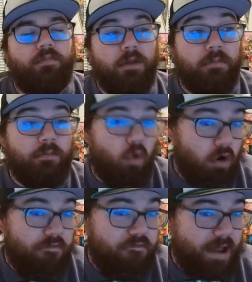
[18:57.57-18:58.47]
can be more
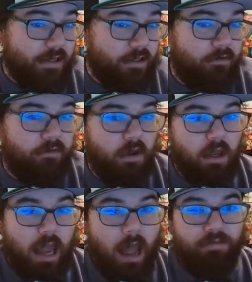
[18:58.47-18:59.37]
effective
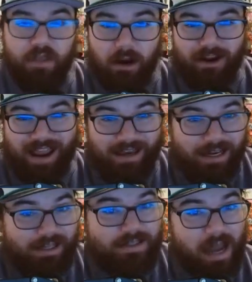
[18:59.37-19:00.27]
out there and
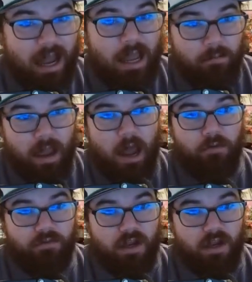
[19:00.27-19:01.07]
need time out